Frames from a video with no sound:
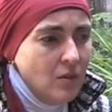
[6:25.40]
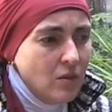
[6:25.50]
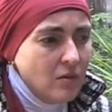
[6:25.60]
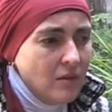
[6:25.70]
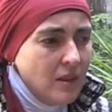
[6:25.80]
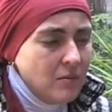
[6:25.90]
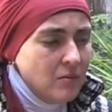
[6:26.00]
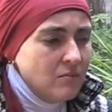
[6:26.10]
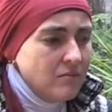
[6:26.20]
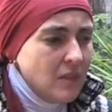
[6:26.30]
g g
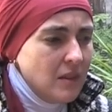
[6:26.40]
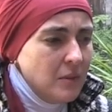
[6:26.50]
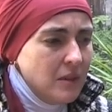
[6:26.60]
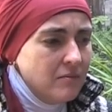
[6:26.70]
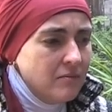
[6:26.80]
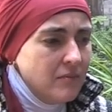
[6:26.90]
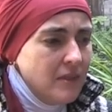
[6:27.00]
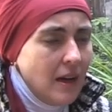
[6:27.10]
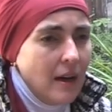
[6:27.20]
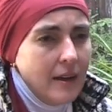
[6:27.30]
I mean,
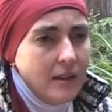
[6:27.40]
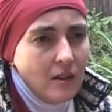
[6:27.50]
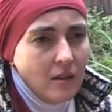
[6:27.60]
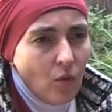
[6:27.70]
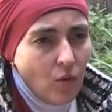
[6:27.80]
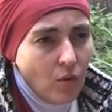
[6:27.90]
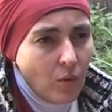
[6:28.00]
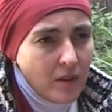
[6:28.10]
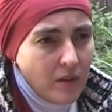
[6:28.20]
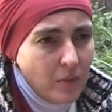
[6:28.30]
dying all
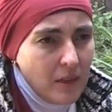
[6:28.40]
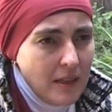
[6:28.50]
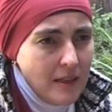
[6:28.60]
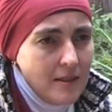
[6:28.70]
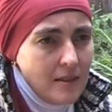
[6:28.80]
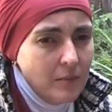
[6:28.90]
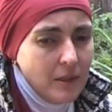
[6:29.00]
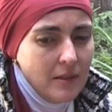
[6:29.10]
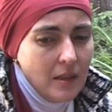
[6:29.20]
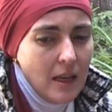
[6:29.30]
over the place.
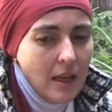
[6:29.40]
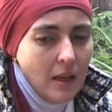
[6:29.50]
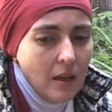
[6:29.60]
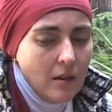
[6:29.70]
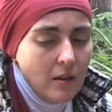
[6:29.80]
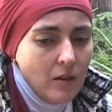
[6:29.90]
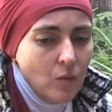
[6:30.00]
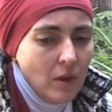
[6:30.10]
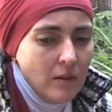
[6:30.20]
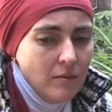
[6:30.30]
But uh,
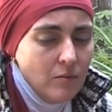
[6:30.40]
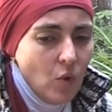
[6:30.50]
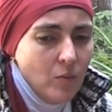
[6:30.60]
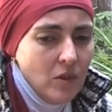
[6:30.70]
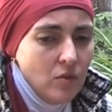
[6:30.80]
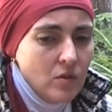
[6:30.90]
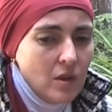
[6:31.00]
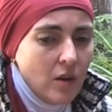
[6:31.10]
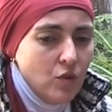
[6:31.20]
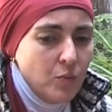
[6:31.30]
in one moment you
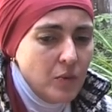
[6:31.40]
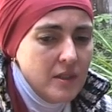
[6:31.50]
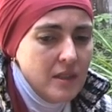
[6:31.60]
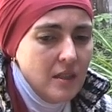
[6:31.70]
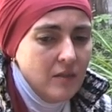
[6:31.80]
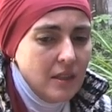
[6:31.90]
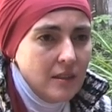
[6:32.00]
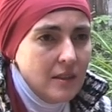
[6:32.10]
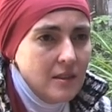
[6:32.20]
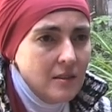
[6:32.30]
start to perceive that
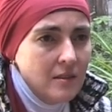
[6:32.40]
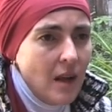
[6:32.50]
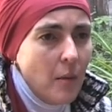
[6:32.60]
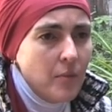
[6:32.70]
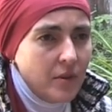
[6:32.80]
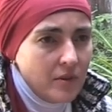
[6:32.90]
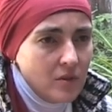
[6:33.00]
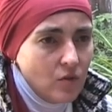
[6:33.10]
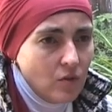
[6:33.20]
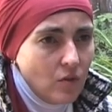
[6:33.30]
as
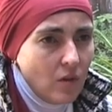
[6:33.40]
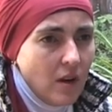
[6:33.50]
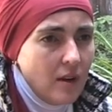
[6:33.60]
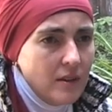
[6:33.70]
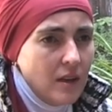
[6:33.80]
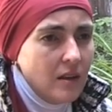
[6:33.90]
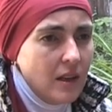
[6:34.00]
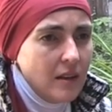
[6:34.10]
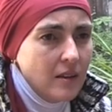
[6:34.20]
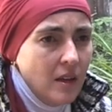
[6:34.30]
numbers, you know. Ah, there are
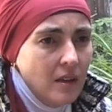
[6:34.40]
like